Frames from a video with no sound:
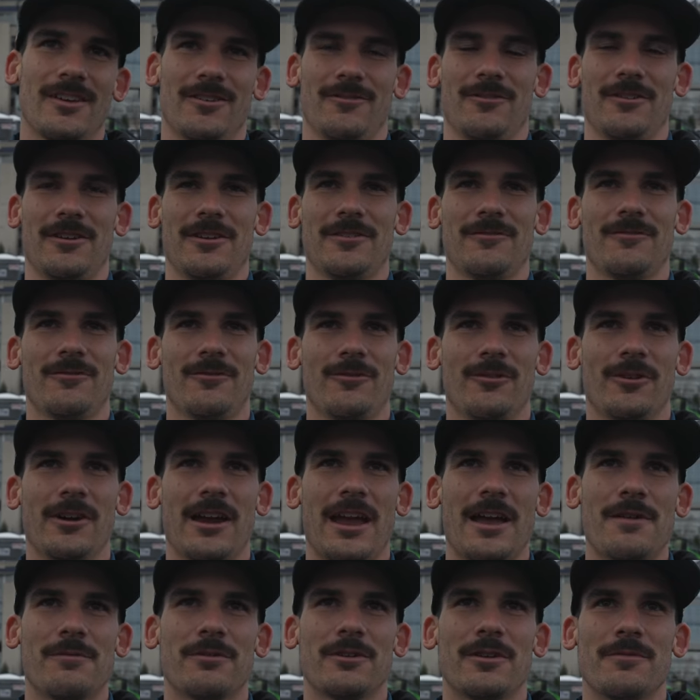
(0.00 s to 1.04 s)
we were
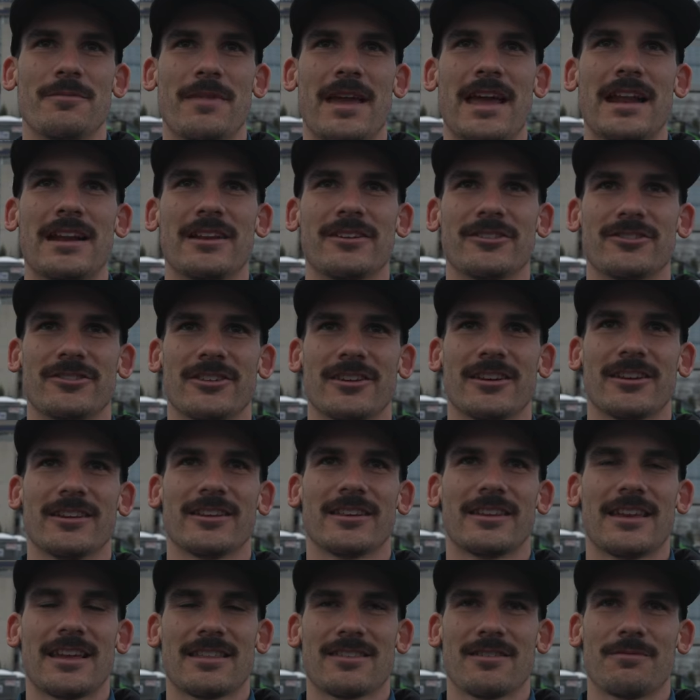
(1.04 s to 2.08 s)
able to manage to
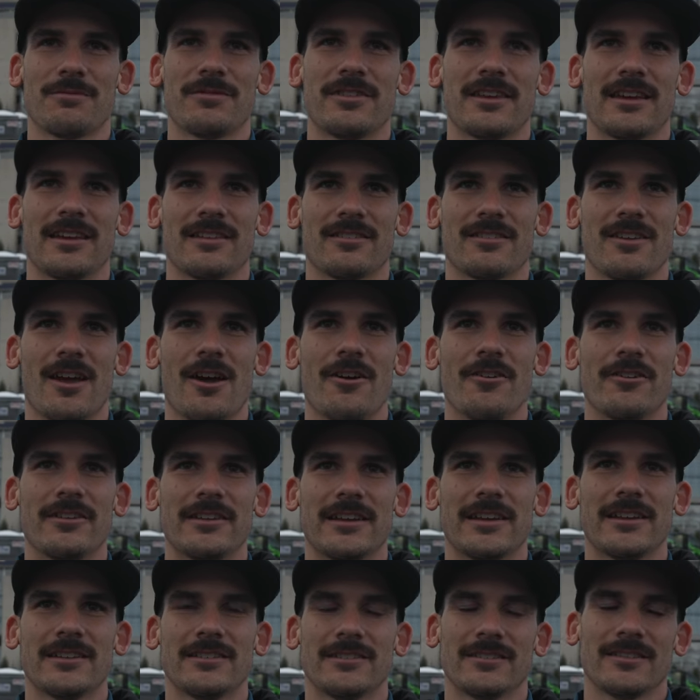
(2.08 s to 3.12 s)
get some things going,
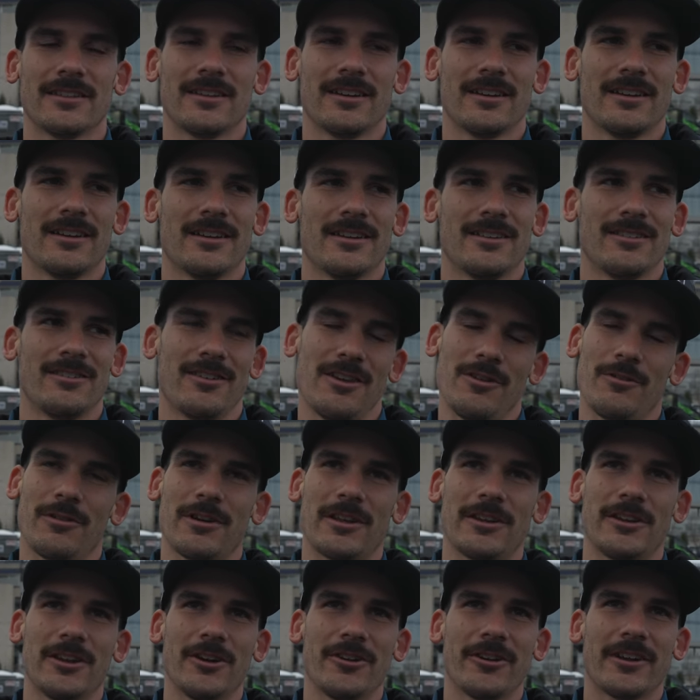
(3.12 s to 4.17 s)
and do you
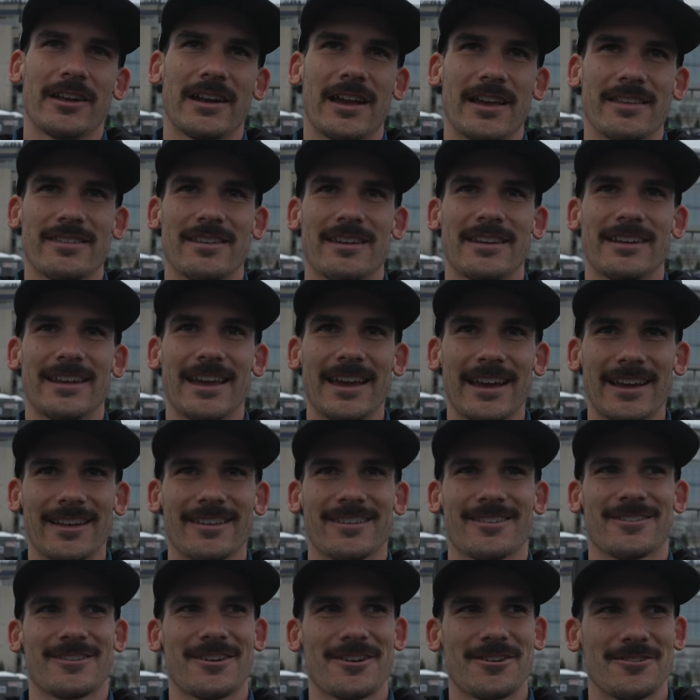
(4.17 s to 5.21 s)
want to do it? And I said, yeah.
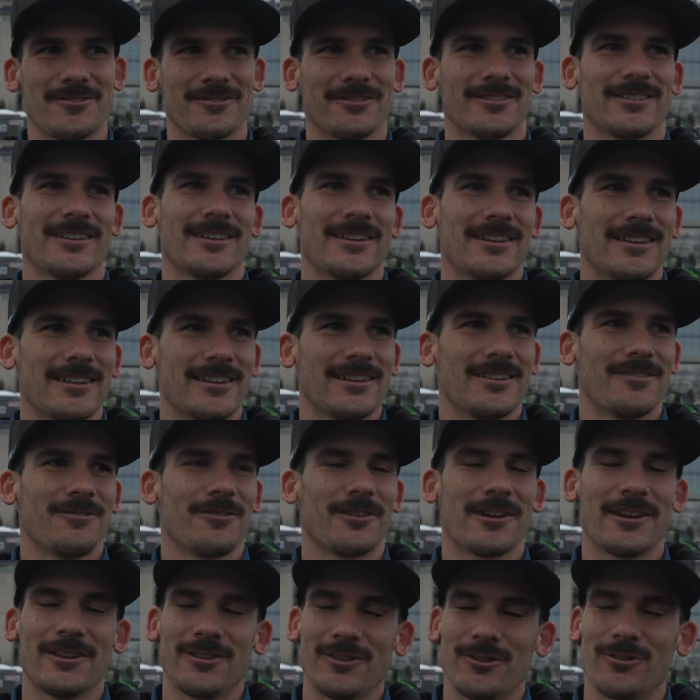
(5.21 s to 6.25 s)
So
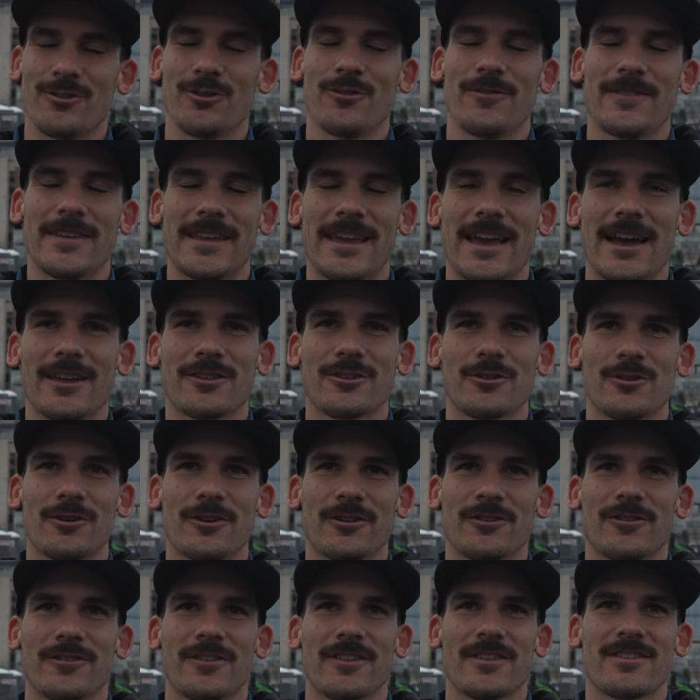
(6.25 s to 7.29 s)
we're gonna do 250
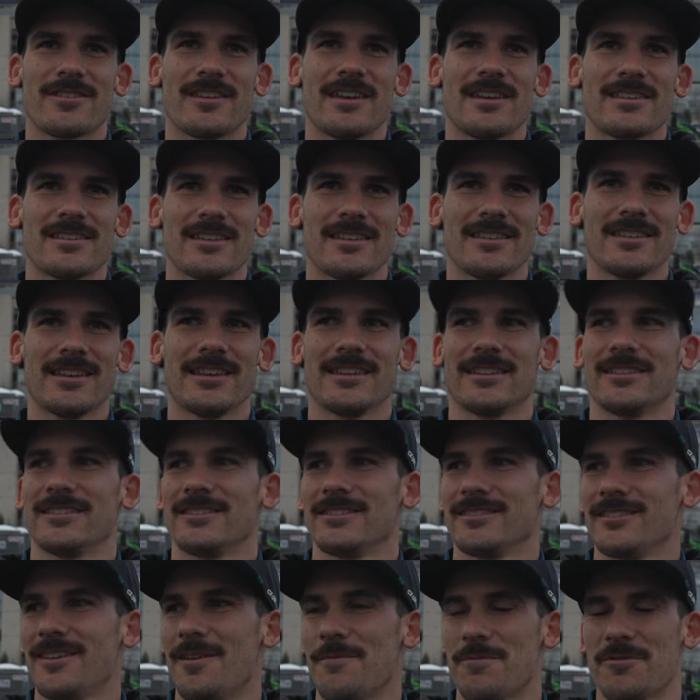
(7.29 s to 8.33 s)
outdoors for the season, and
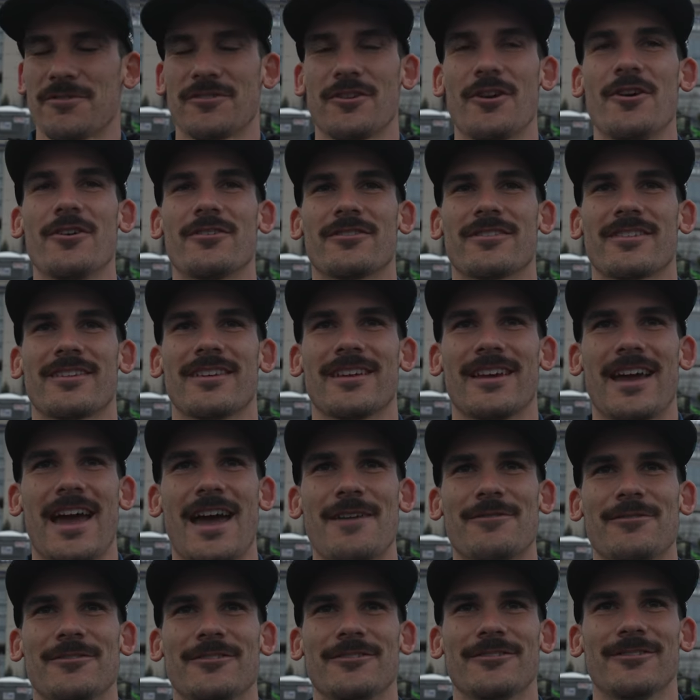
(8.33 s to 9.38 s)
I'm stoked.
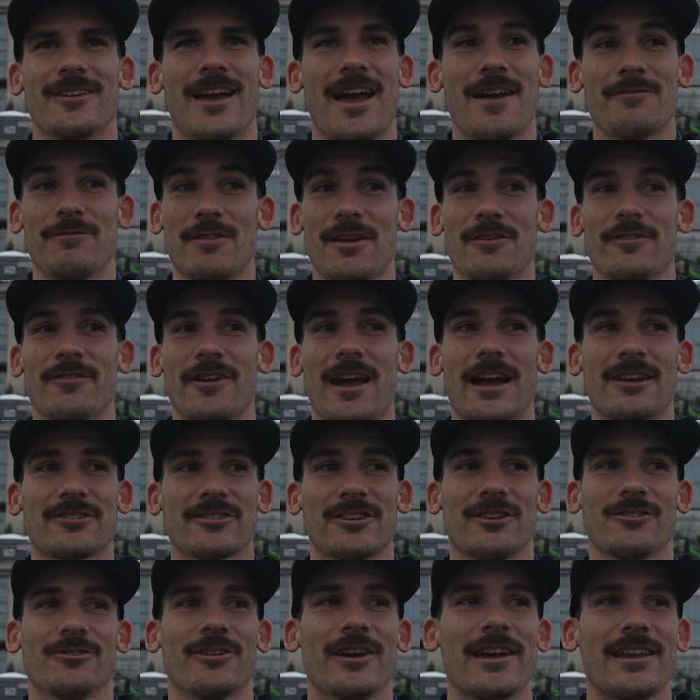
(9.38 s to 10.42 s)
I've never
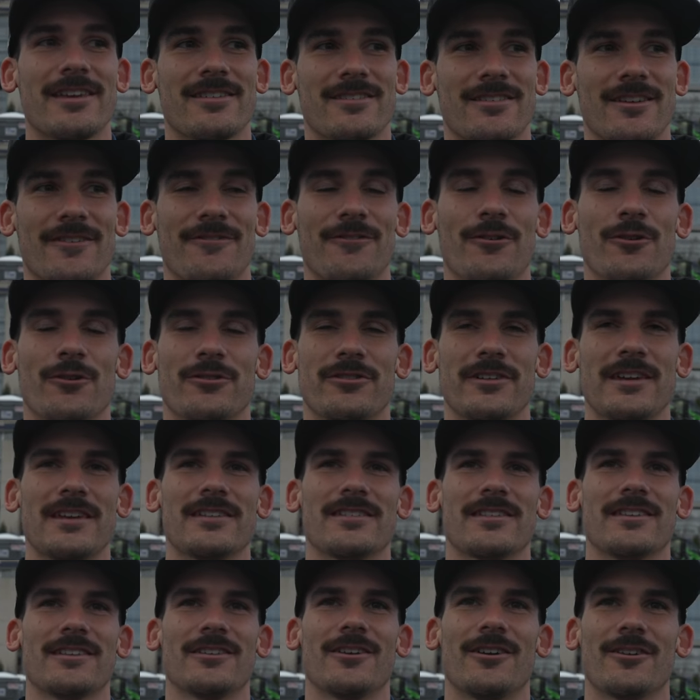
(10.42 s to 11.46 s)
actually raced a full
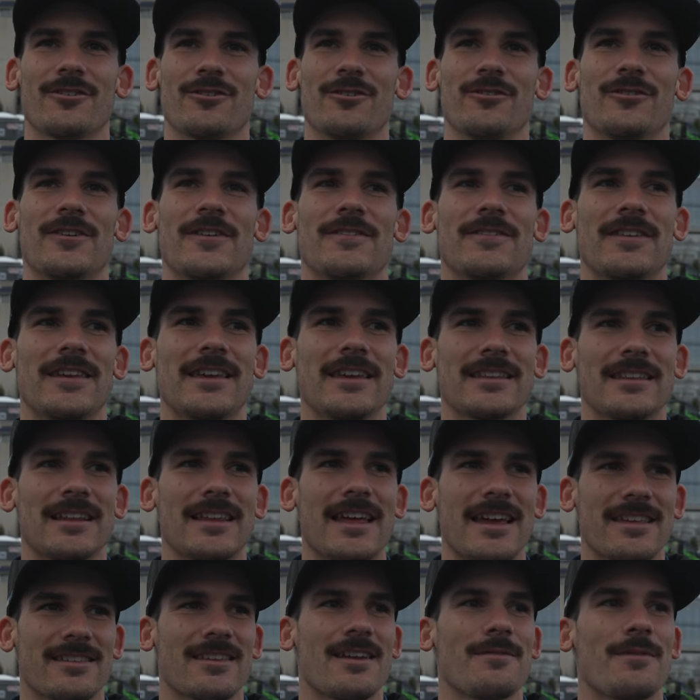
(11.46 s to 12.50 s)
season on 250, and the
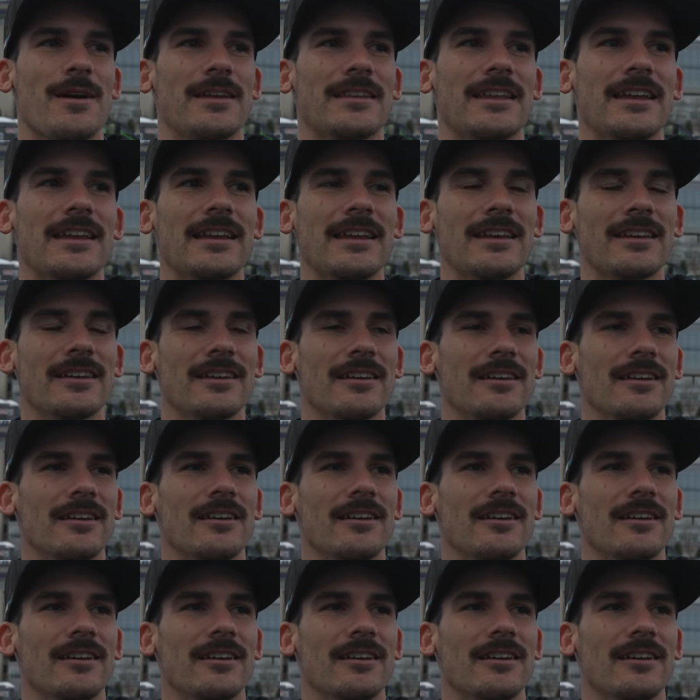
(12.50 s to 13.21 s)
last time I did it